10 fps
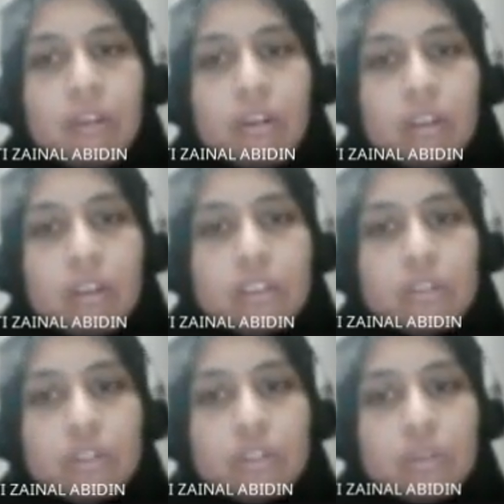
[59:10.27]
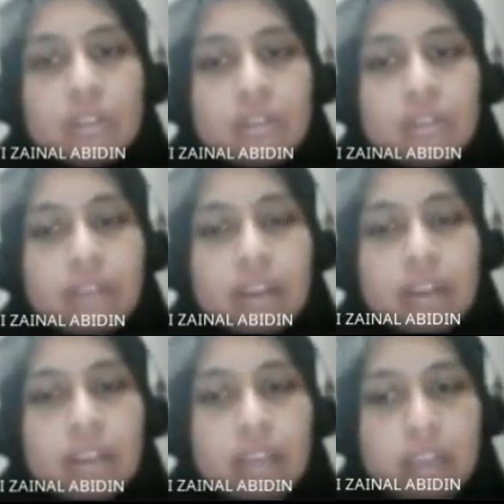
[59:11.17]
Okay, so this one is the final
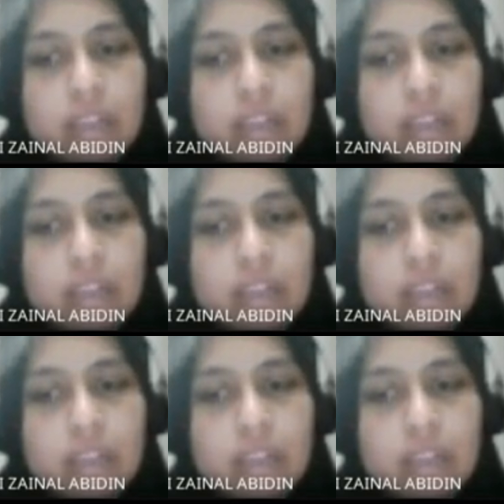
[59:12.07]
diagram